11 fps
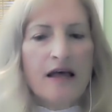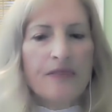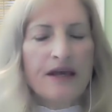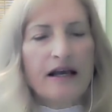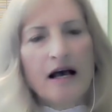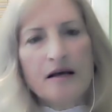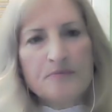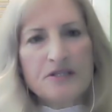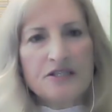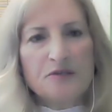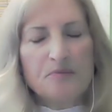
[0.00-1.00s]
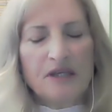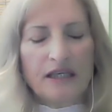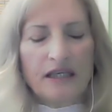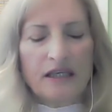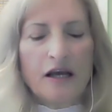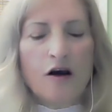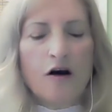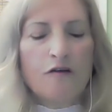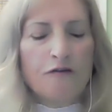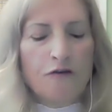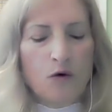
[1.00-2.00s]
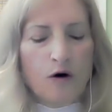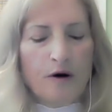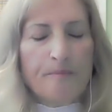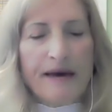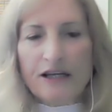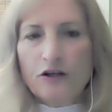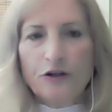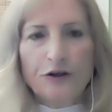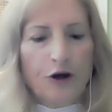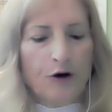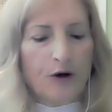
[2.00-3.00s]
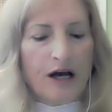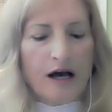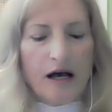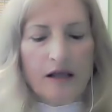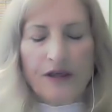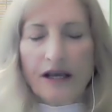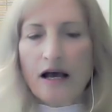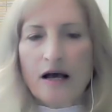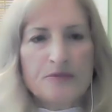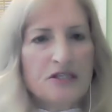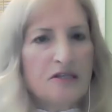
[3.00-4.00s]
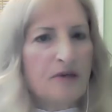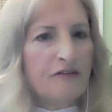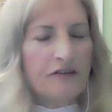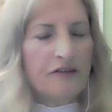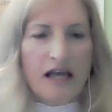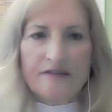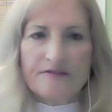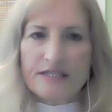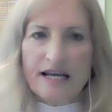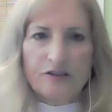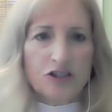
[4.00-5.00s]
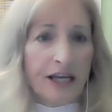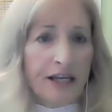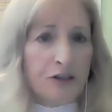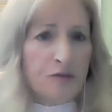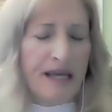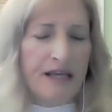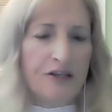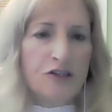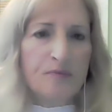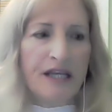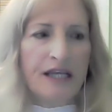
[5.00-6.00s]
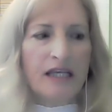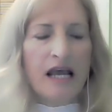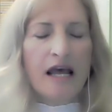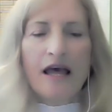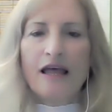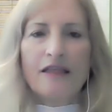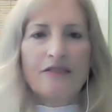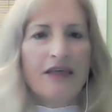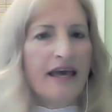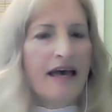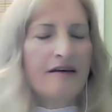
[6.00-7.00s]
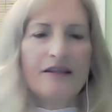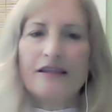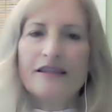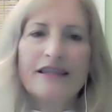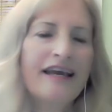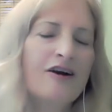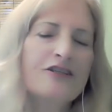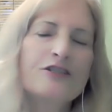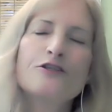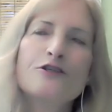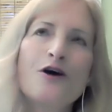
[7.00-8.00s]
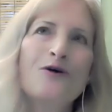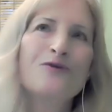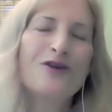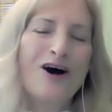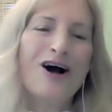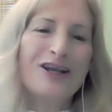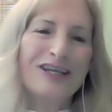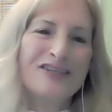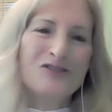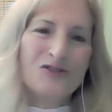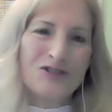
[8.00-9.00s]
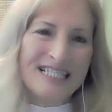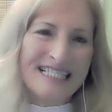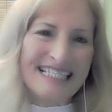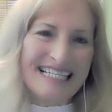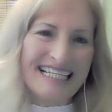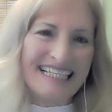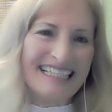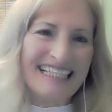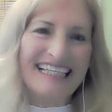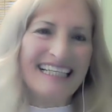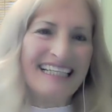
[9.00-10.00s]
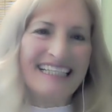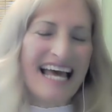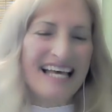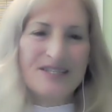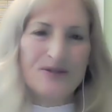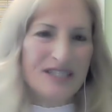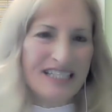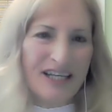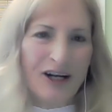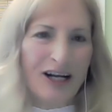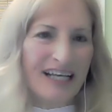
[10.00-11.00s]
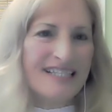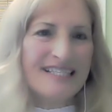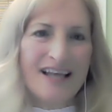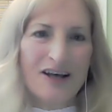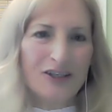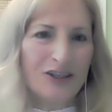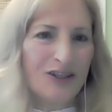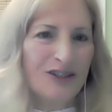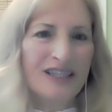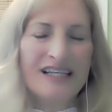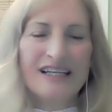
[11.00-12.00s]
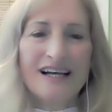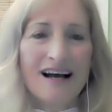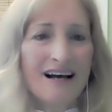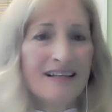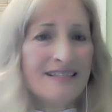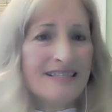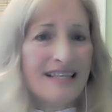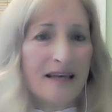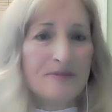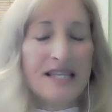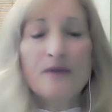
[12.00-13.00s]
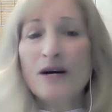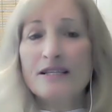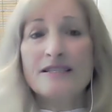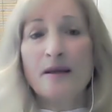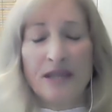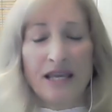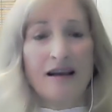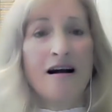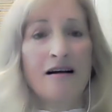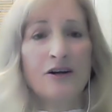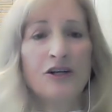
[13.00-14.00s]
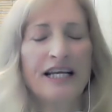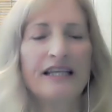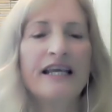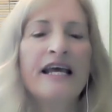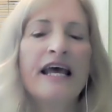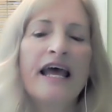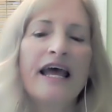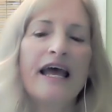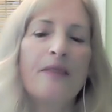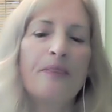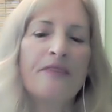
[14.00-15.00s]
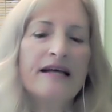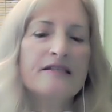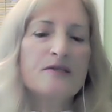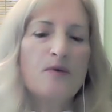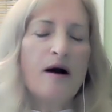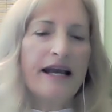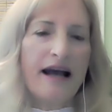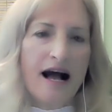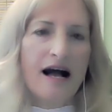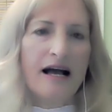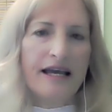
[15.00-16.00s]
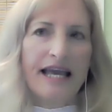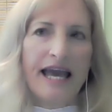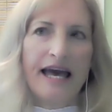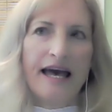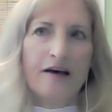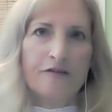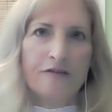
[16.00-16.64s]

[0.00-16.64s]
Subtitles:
that comes to me for medical yoga, that comes to me for lifestyle change management, they are so not interested in esoteric, subtle concepts. They want something concrete. And that's why I have